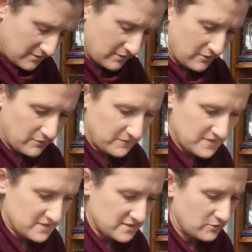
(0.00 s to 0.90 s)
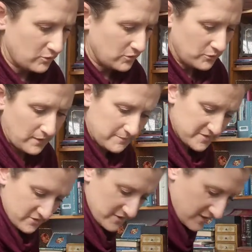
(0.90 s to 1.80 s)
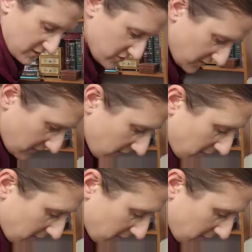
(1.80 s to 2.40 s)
Oh, this is an old Webster's Dictionary.